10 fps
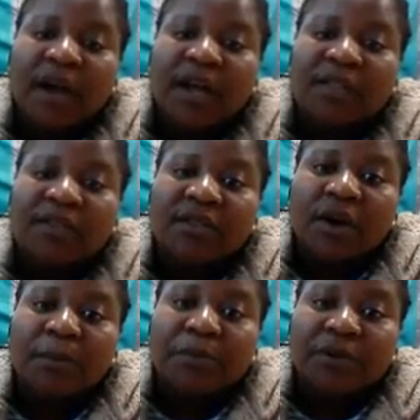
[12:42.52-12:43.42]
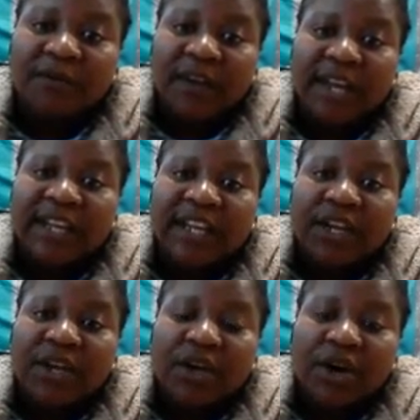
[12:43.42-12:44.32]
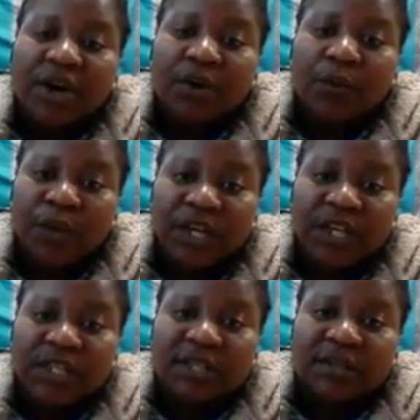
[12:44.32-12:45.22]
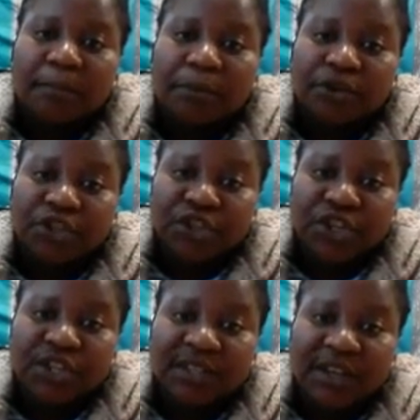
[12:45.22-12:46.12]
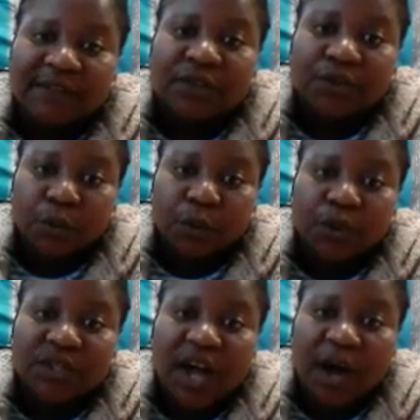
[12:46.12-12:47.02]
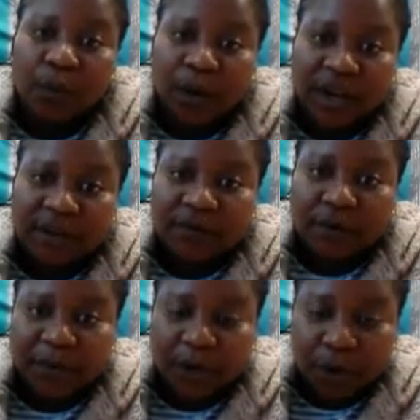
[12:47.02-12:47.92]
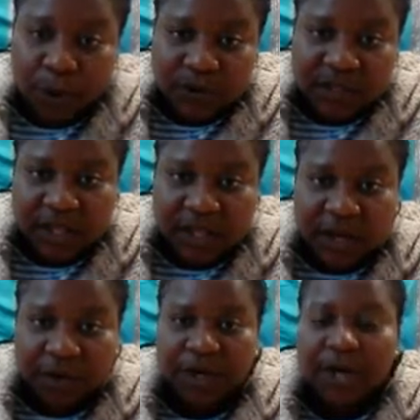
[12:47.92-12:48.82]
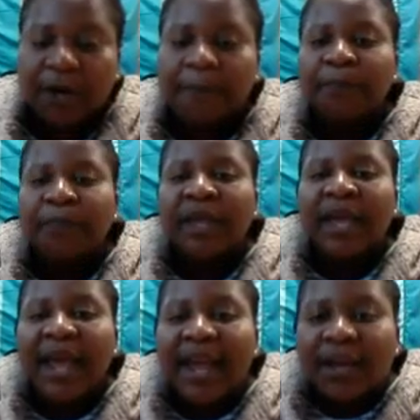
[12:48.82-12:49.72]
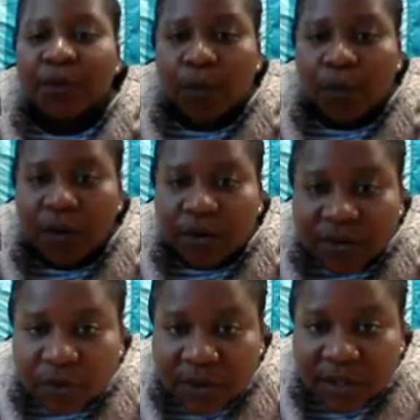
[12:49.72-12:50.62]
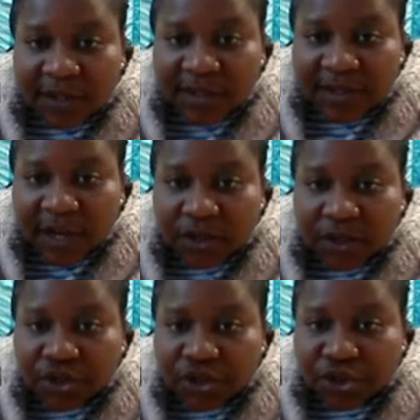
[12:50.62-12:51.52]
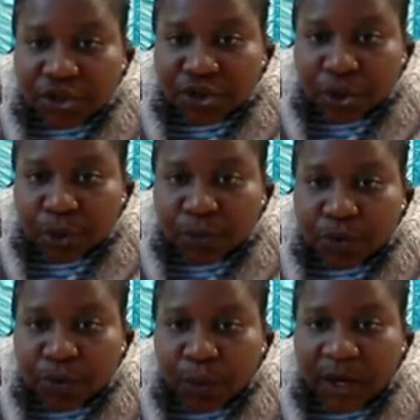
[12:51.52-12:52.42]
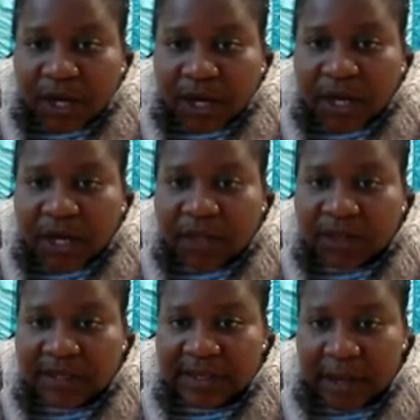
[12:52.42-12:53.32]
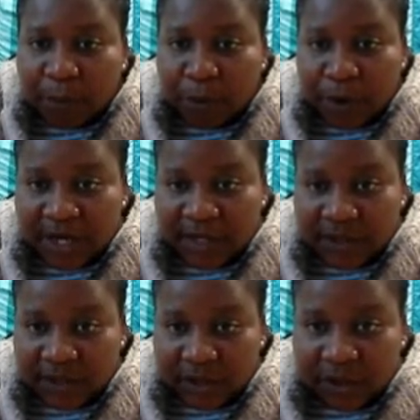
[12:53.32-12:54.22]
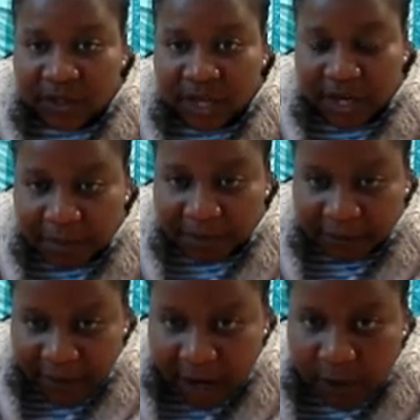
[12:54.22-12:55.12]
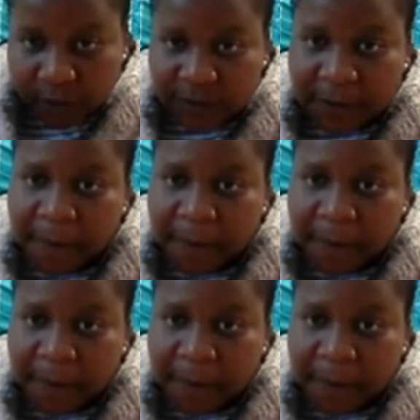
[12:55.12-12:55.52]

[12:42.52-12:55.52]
the prevailing wind pushing surface water away from the coastal area. And so the circles just shows where these upwelling cells can be found.